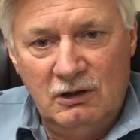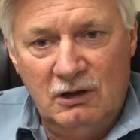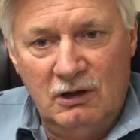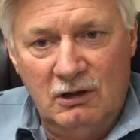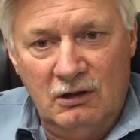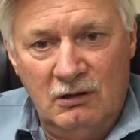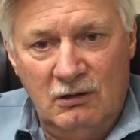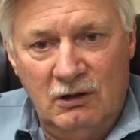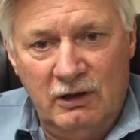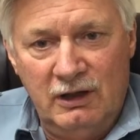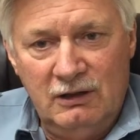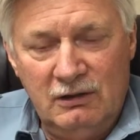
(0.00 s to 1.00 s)

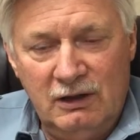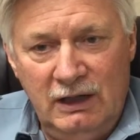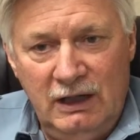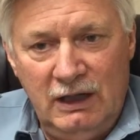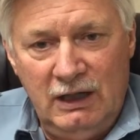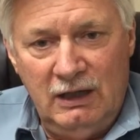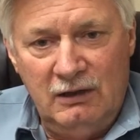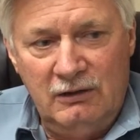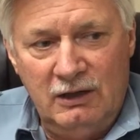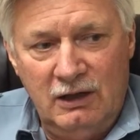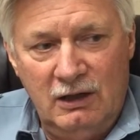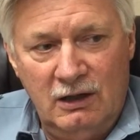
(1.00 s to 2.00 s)
on it,
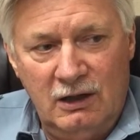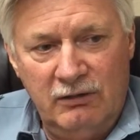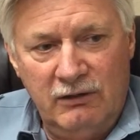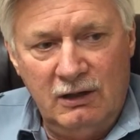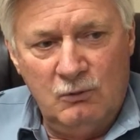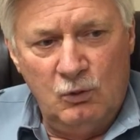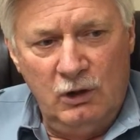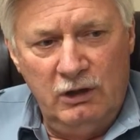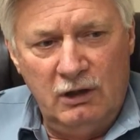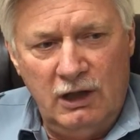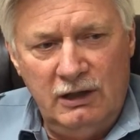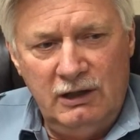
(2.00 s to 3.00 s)
and I think
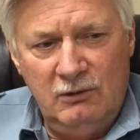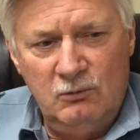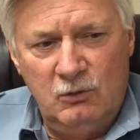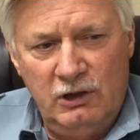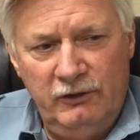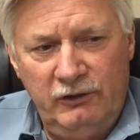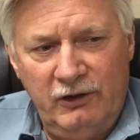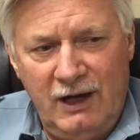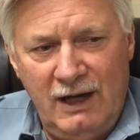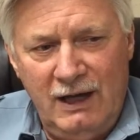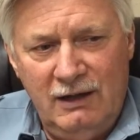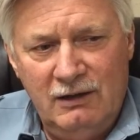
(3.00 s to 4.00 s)
I did one
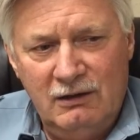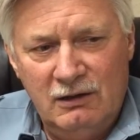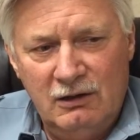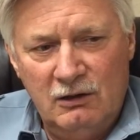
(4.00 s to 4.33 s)
side